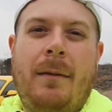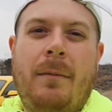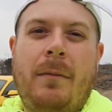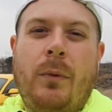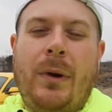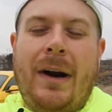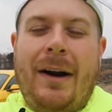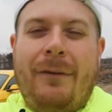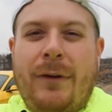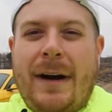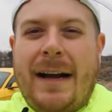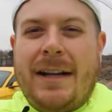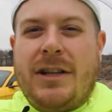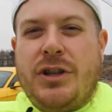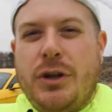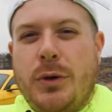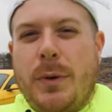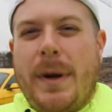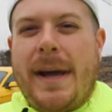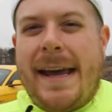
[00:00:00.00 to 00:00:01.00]
Whenever I
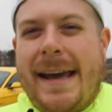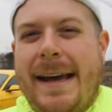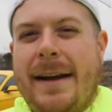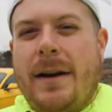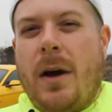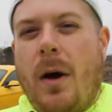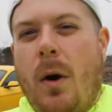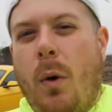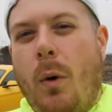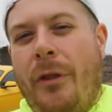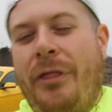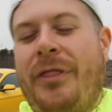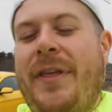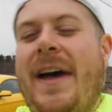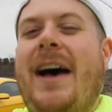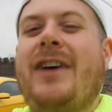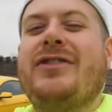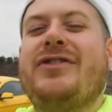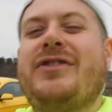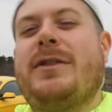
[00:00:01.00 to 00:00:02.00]
do hit
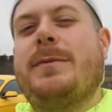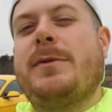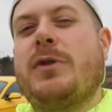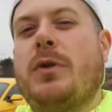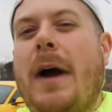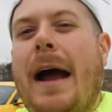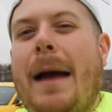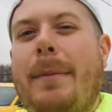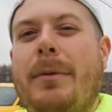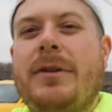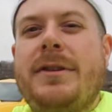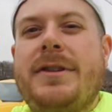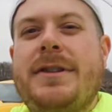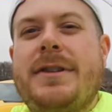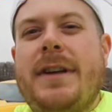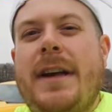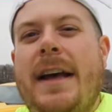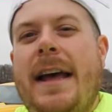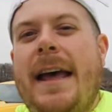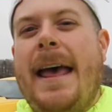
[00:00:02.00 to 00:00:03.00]
1,000
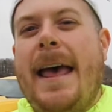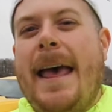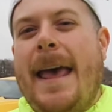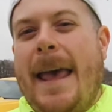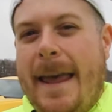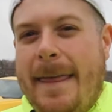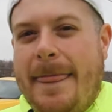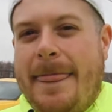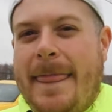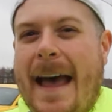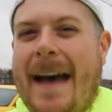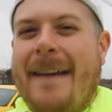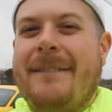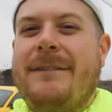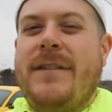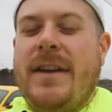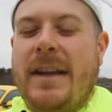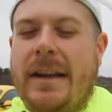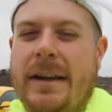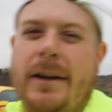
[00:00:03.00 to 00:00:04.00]
subscribers, in that
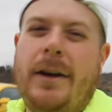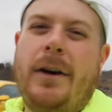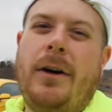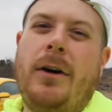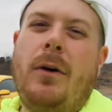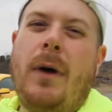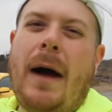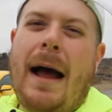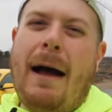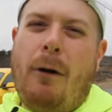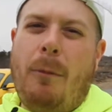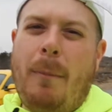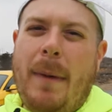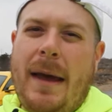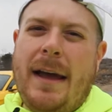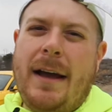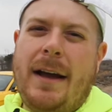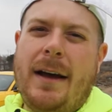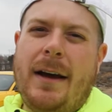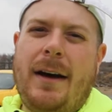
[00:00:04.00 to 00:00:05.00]
video, I'll
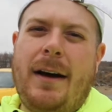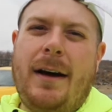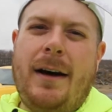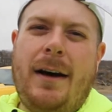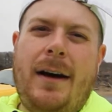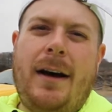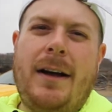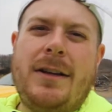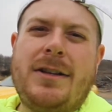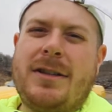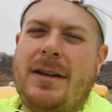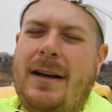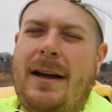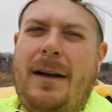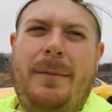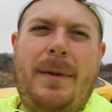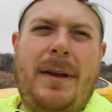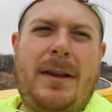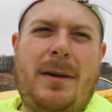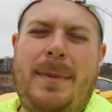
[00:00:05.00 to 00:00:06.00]
make, at
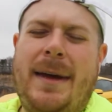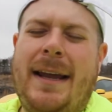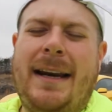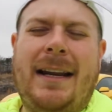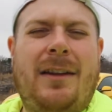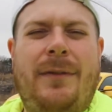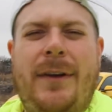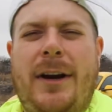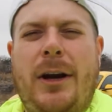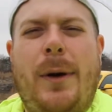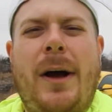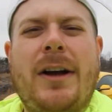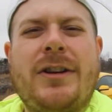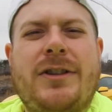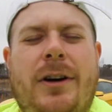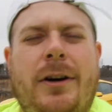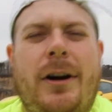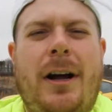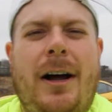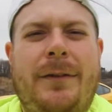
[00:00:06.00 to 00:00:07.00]
the beginning of the video, I'll
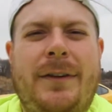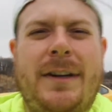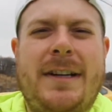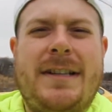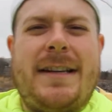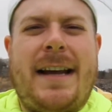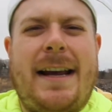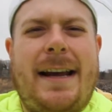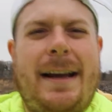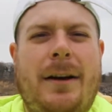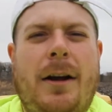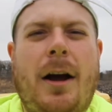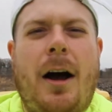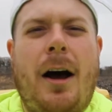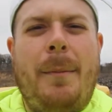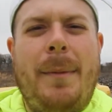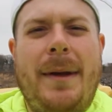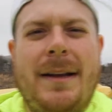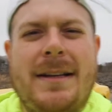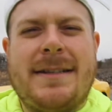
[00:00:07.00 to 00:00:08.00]
start off just saying
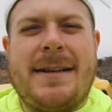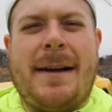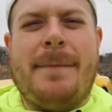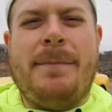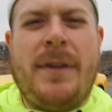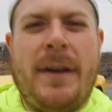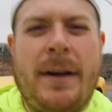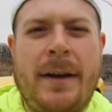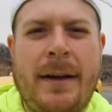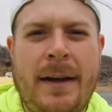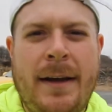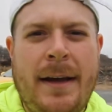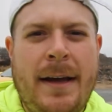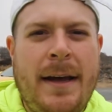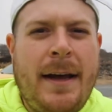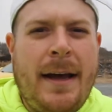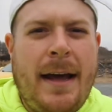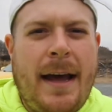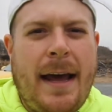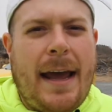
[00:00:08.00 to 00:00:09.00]
comment something,
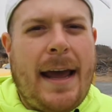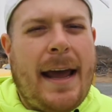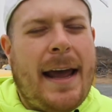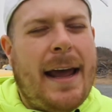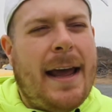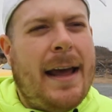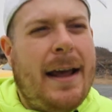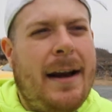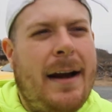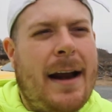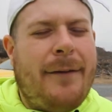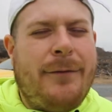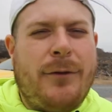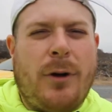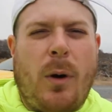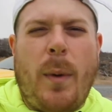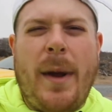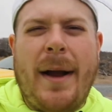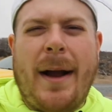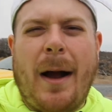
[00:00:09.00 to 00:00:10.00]
and
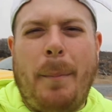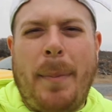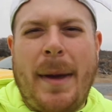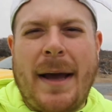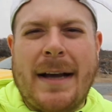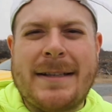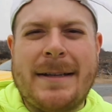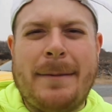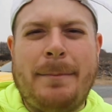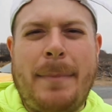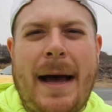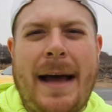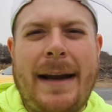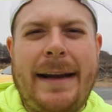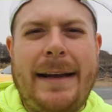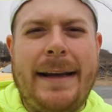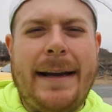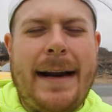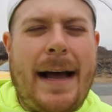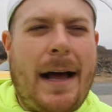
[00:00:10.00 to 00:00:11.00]
after a week I'll pick
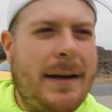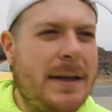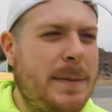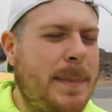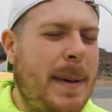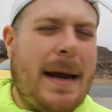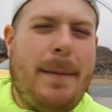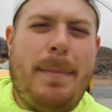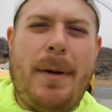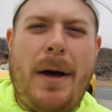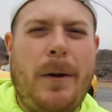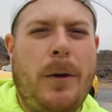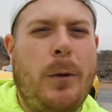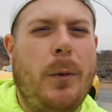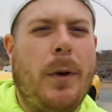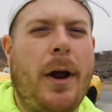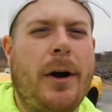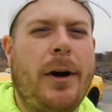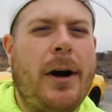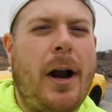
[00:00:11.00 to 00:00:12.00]
somebody and I'll just PayPal you
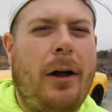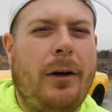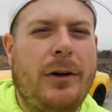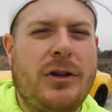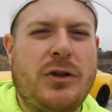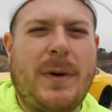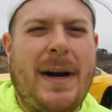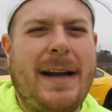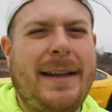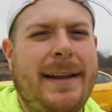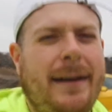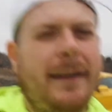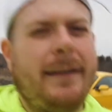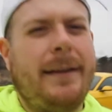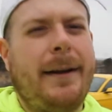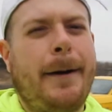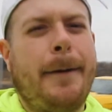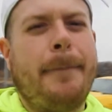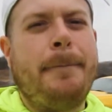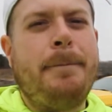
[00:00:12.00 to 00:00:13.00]
$100 right then and
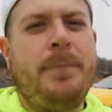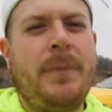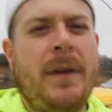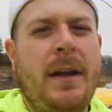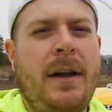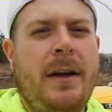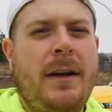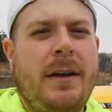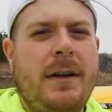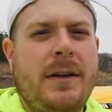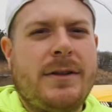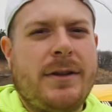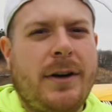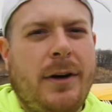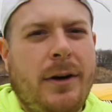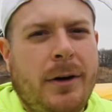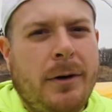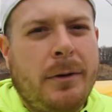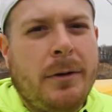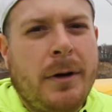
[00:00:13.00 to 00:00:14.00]
there.
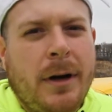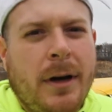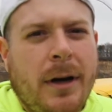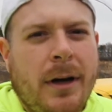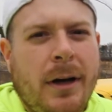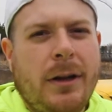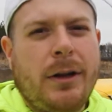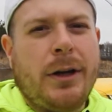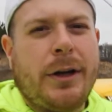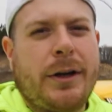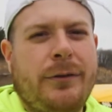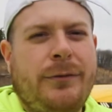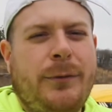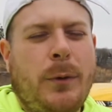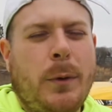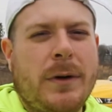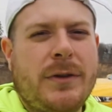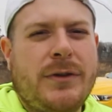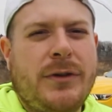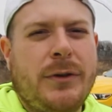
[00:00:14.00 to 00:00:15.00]
So, looking
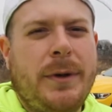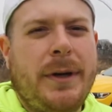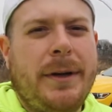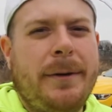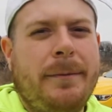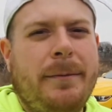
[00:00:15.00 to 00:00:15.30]
forward to it.